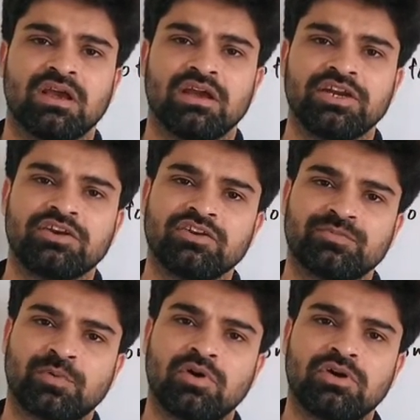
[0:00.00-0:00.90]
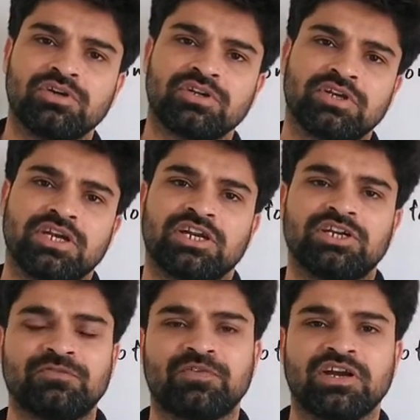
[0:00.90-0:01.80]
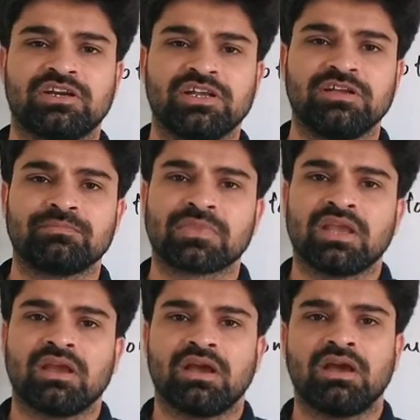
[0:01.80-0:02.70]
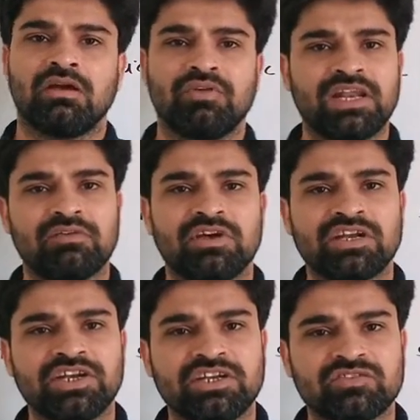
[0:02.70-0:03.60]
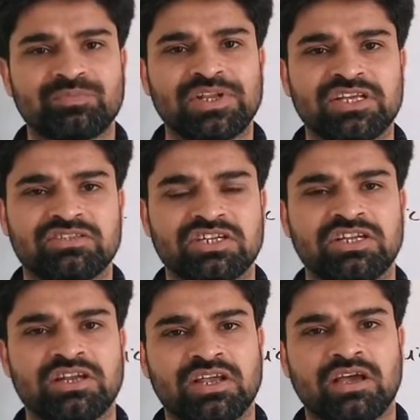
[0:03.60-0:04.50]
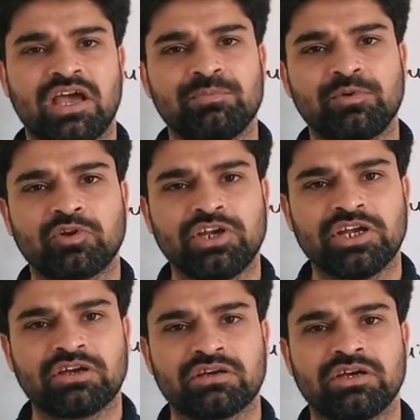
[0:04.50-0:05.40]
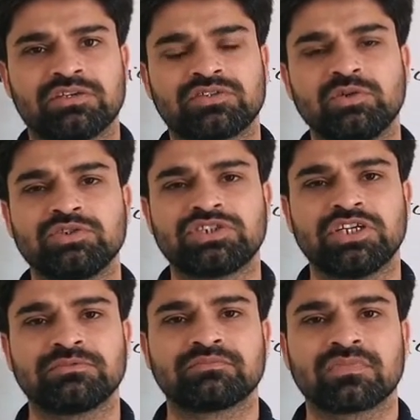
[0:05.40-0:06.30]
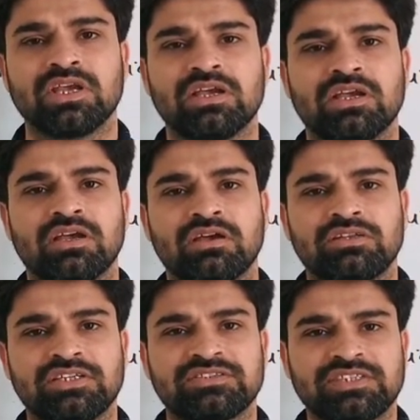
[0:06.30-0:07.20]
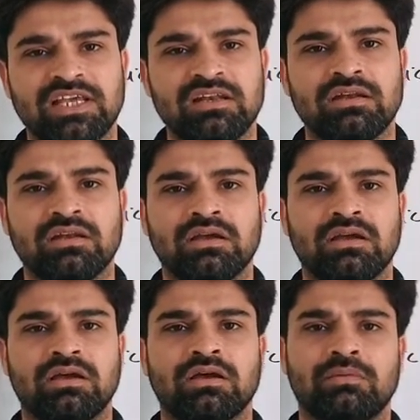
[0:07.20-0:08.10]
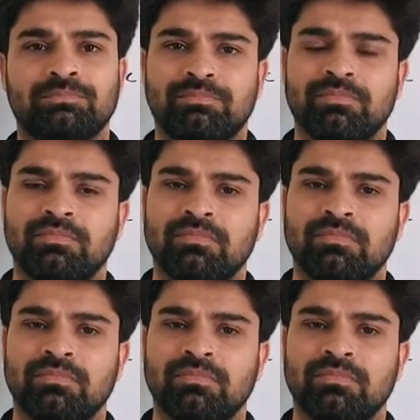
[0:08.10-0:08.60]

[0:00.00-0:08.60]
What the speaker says: it responds differently. Whenever it is placed in a hypertonic solution, the cell